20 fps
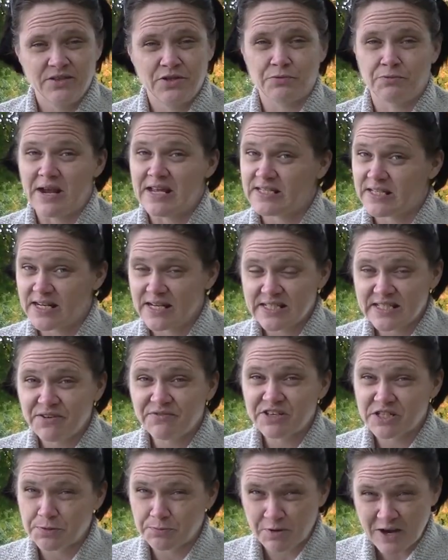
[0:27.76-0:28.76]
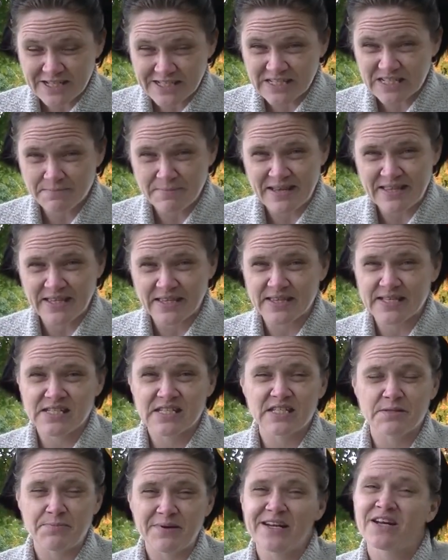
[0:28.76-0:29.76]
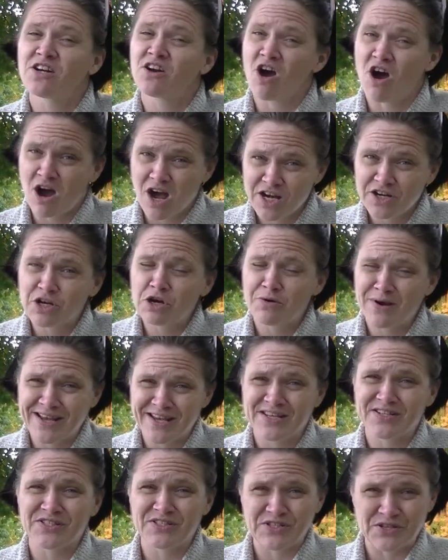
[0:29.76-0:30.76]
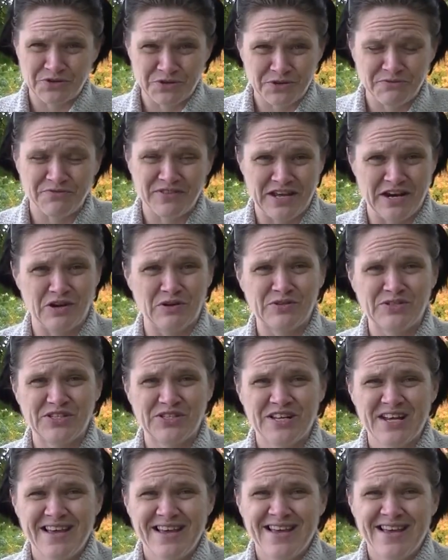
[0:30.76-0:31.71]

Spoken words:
The residents have expressed to me that this has been an ongoing concern of theirs.